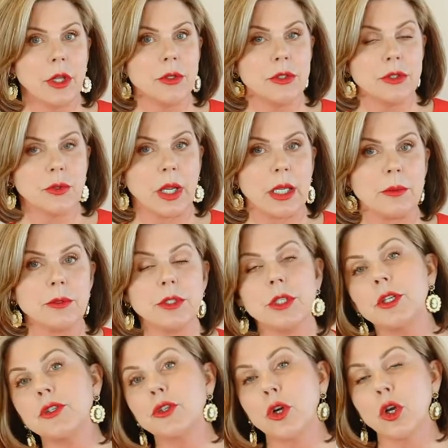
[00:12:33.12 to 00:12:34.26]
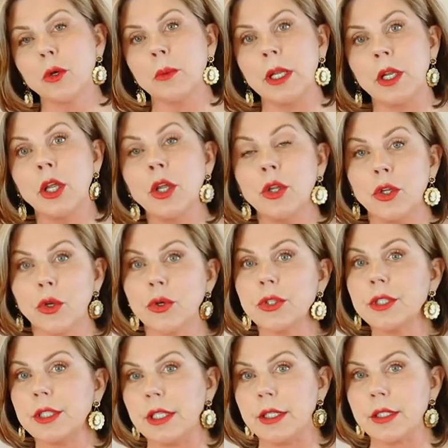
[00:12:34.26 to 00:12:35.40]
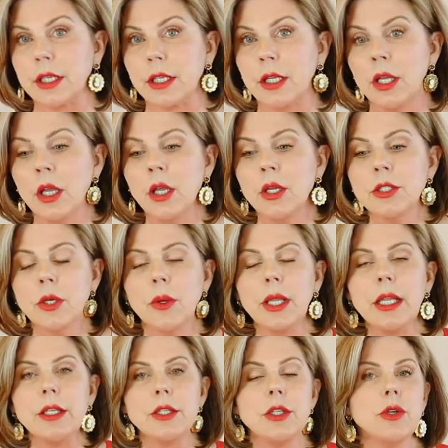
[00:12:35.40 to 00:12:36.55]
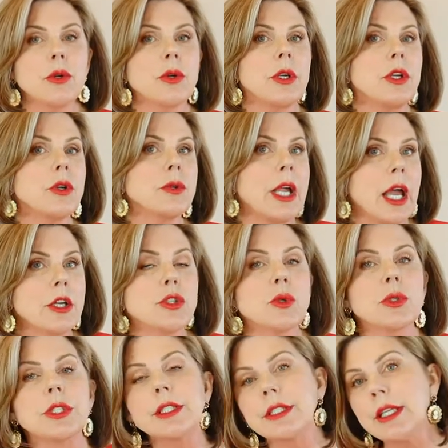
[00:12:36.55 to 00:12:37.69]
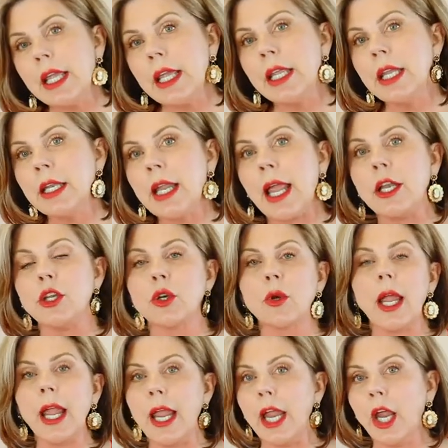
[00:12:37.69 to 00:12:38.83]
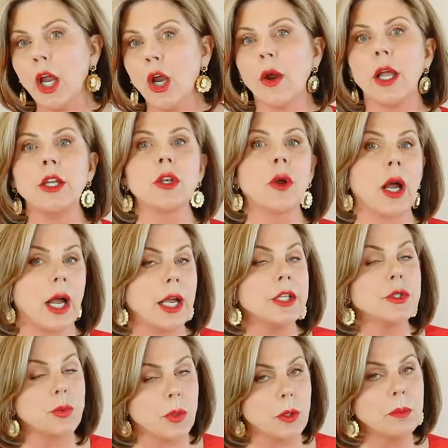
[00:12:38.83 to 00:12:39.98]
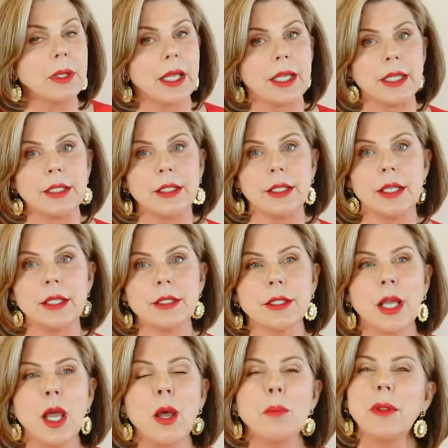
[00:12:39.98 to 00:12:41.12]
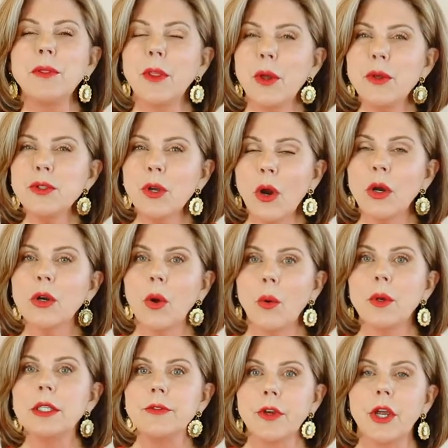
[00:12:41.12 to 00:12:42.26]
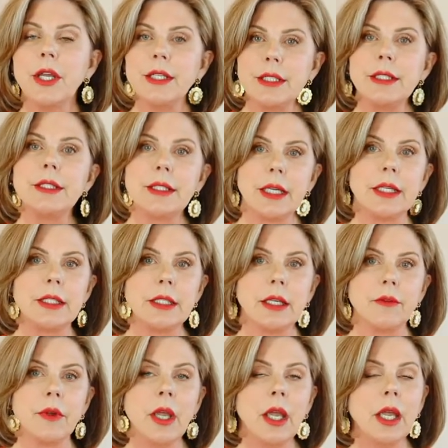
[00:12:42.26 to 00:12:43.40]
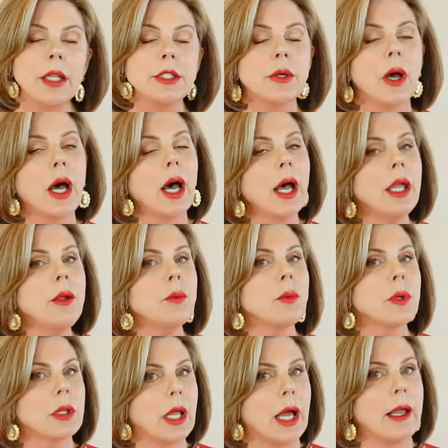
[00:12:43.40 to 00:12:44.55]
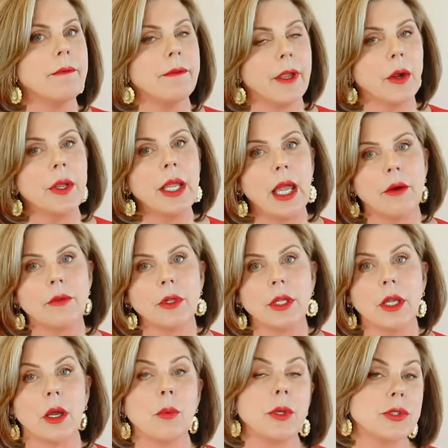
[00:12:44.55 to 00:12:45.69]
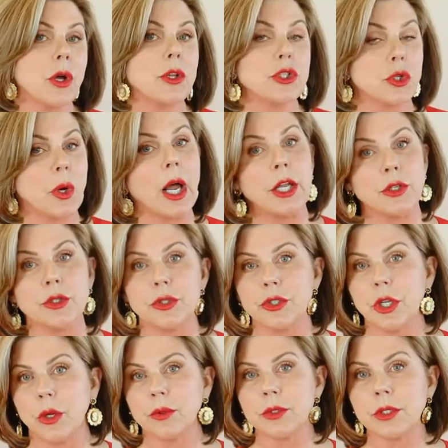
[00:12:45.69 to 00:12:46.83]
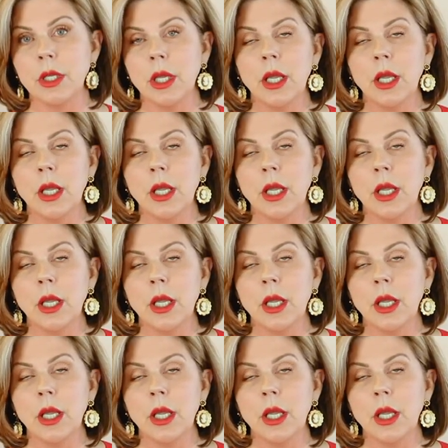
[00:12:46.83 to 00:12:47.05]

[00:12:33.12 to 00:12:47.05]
those drapes to determine your season. So your natural skin and your hair and your eyes will play into this, but those aren't always very distinctive. And so I rely very heavily on what's called your undertones.